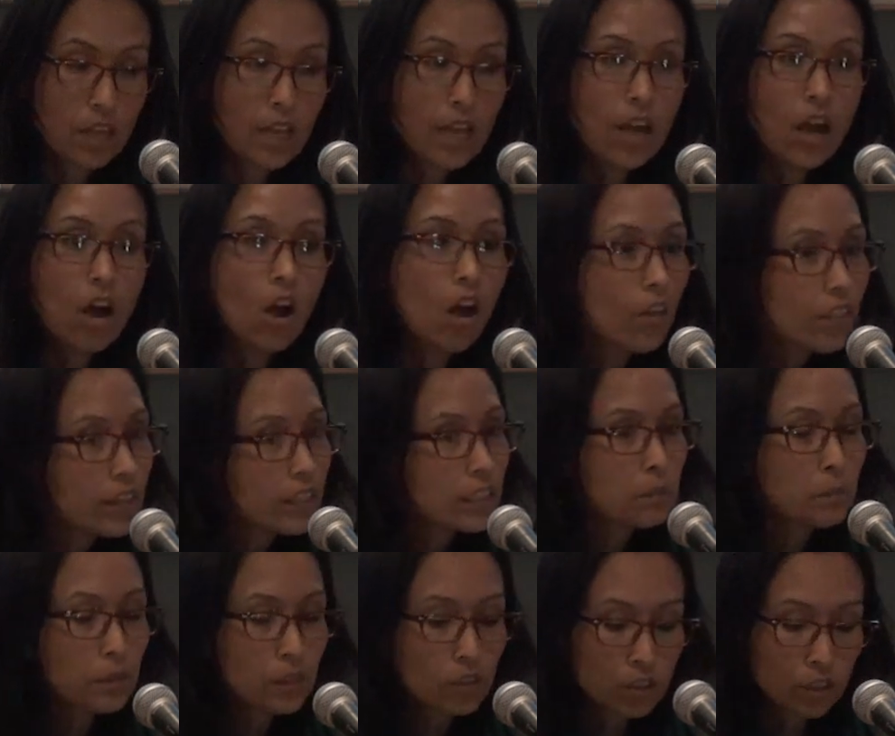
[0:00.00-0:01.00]
All this
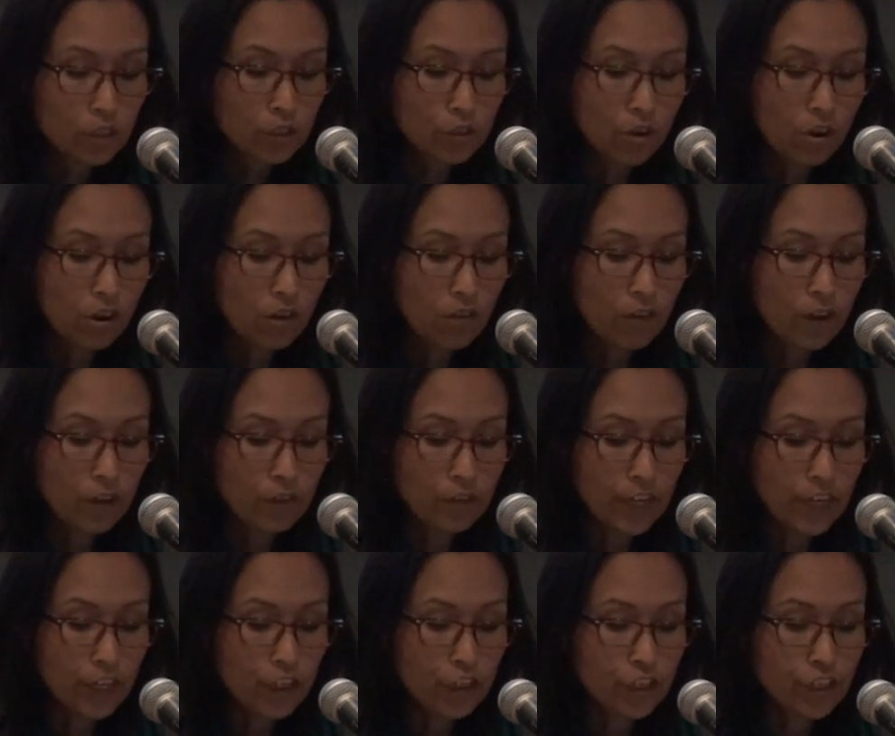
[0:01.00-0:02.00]
builds a strong
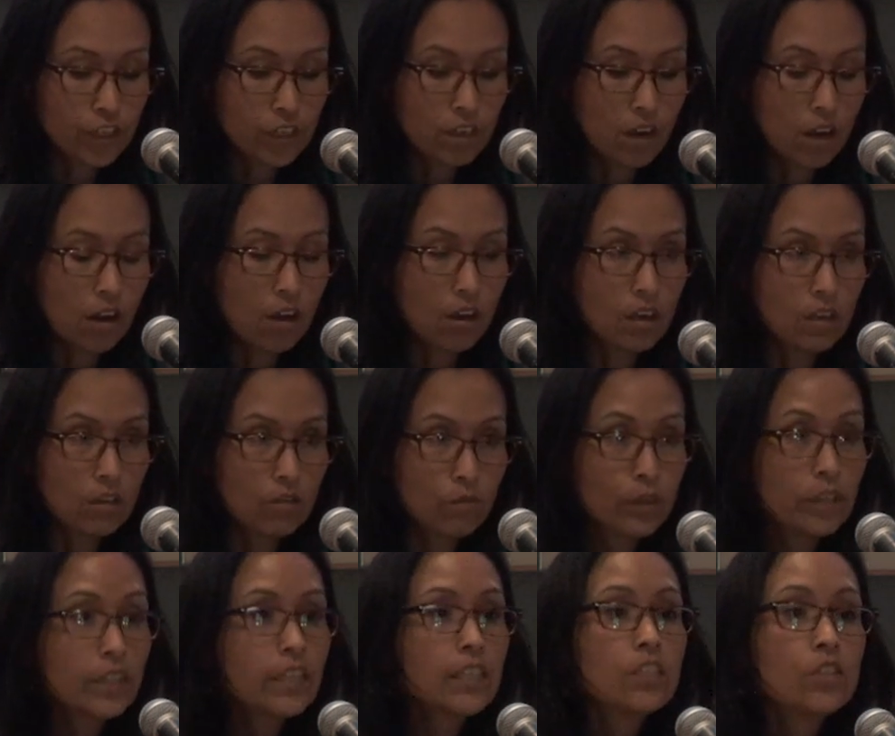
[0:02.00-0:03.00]
foundation,
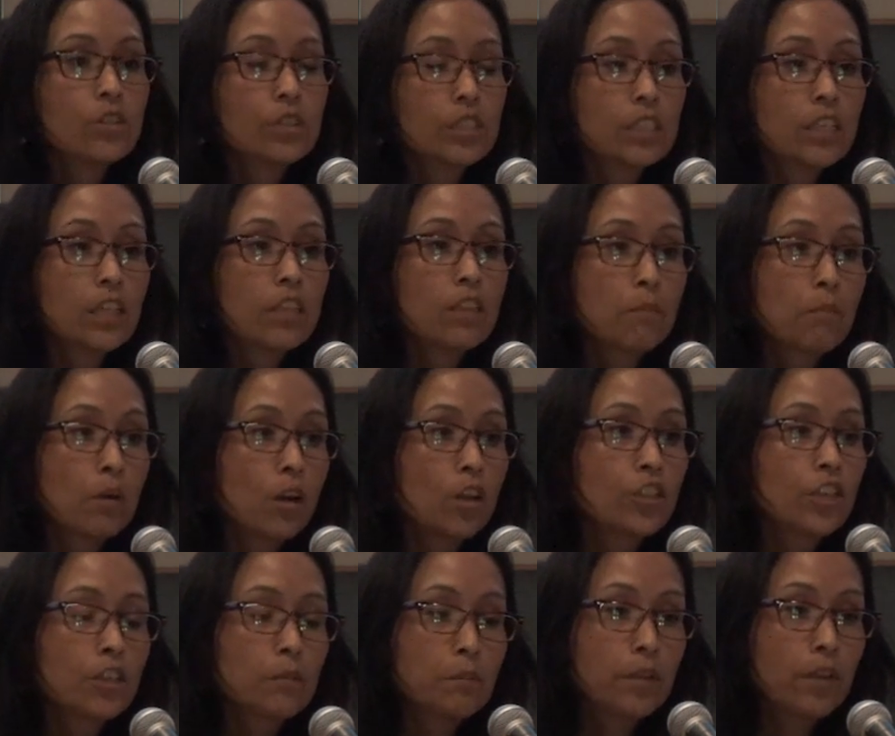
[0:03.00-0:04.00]
really, to extend the
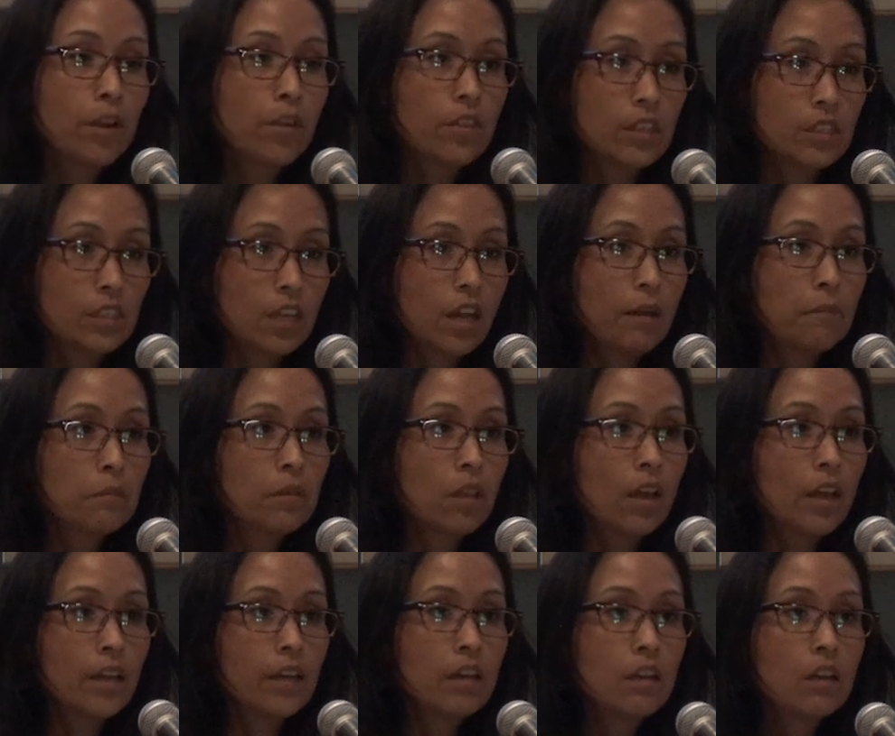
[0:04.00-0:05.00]
project beyond the
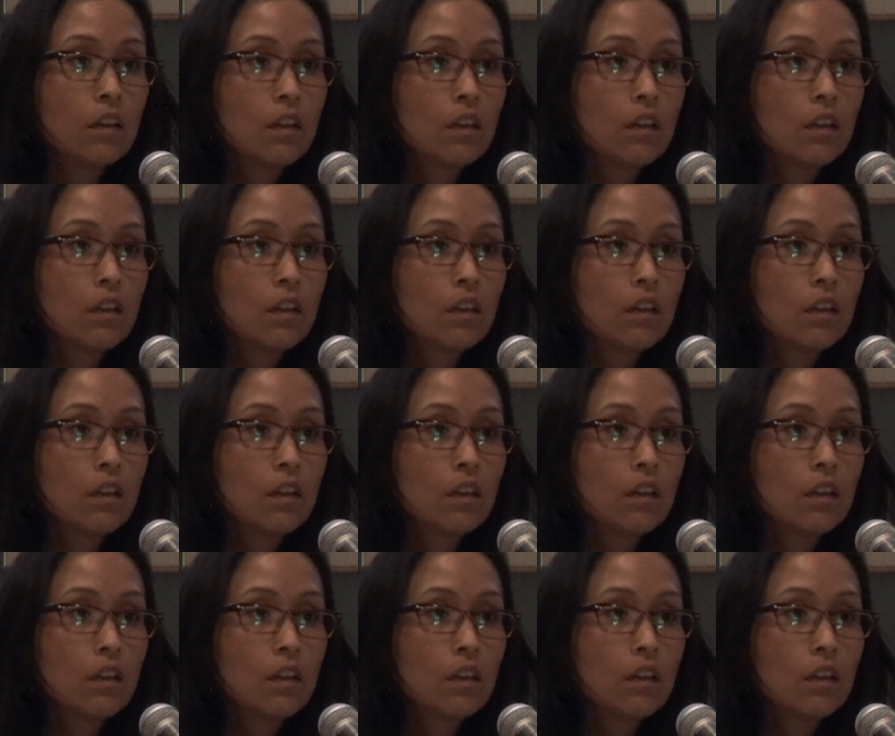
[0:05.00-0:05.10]
timeline.